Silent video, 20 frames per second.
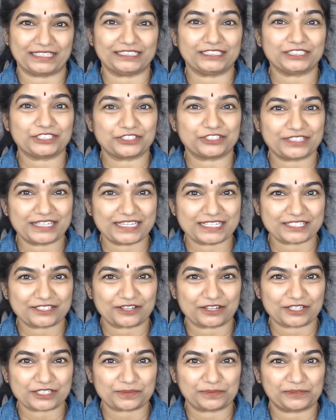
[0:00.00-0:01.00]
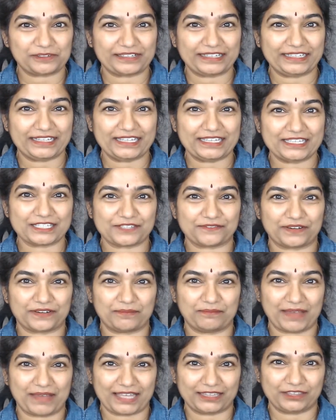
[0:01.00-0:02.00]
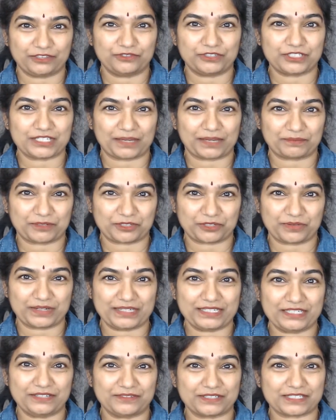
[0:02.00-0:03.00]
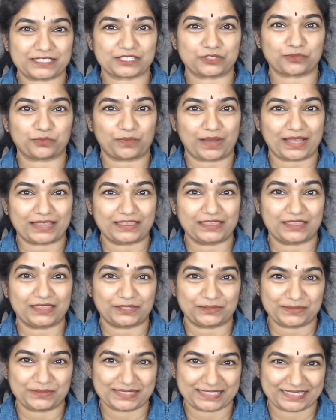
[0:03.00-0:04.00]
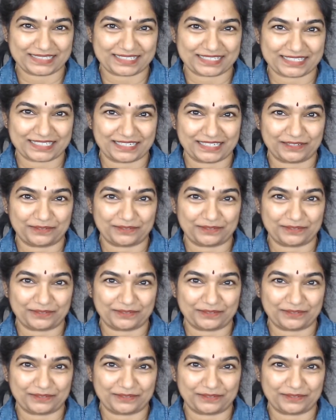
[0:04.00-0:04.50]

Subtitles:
Today's Gospel reading is from Matthew chapter 20 verses 1 through 16.